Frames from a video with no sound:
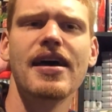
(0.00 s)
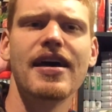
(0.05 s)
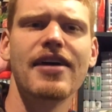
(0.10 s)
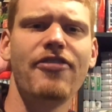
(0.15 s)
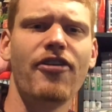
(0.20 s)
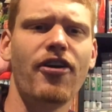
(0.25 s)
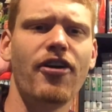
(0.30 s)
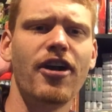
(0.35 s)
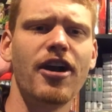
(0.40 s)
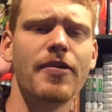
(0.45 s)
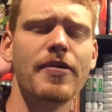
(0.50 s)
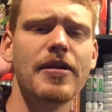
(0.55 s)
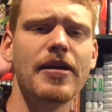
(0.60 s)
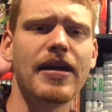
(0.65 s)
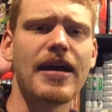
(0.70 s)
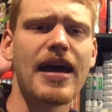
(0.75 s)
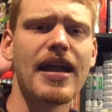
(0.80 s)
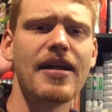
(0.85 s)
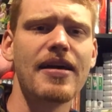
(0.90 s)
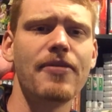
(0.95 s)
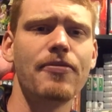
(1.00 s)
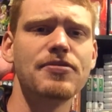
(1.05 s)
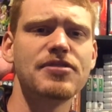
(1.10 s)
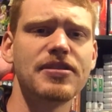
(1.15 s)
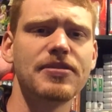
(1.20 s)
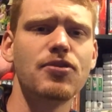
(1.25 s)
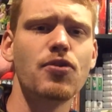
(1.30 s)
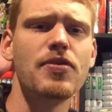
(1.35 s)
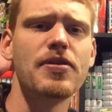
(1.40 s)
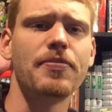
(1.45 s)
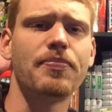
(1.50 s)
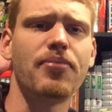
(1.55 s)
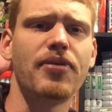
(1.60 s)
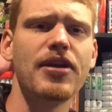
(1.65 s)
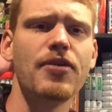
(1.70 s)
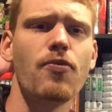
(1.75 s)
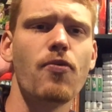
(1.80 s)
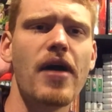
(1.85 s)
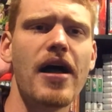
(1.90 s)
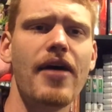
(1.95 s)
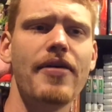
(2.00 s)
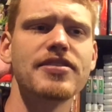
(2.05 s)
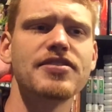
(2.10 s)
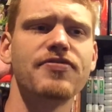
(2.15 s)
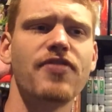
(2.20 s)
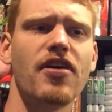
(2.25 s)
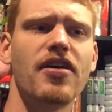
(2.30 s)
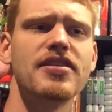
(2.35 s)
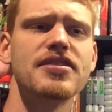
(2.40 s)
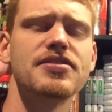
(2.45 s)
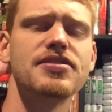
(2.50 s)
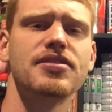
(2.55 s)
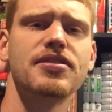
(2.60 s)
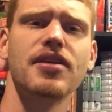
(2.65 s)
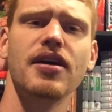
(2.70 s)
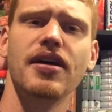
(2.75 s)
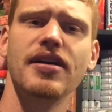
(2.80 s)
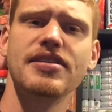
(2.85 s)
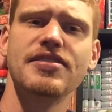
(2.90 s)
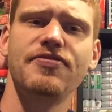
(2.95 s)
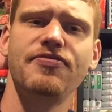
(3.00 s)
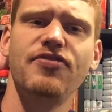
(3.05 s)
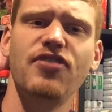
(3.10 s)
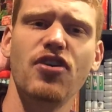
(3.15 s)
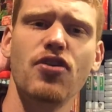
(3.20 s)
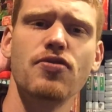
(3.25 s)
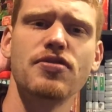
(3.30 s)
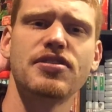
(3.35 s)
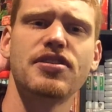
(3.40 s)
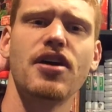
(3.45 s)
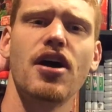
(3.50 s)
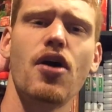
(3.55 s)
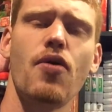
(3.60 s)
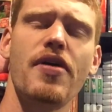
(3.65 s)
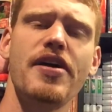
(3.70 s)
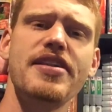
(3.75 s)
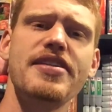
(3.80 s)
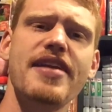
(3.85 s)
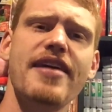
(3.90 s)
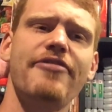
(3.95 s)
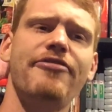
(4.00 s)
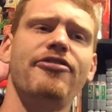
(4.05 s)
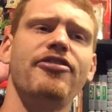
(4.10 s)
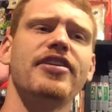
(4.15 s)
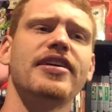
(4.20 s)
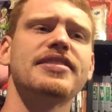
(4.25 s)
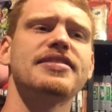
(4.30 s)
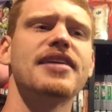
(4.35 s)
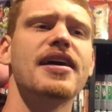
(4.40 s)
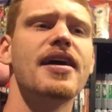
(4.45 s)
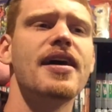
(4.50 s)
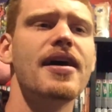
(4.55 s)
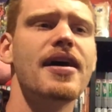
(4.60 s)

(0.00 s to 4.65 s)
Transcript: have heard. It kind of was doing pretty well as far as views go on Netflix.